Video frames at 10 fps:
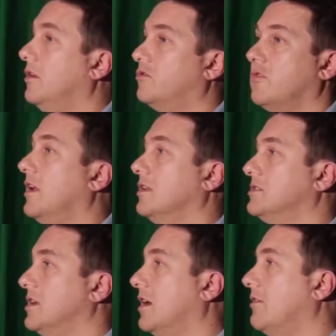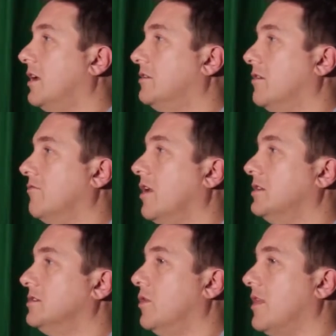straight in as a director and
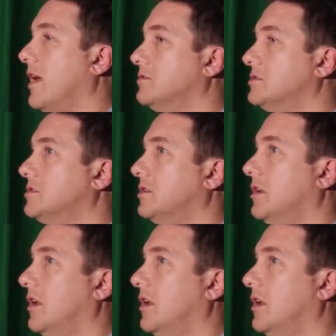writer without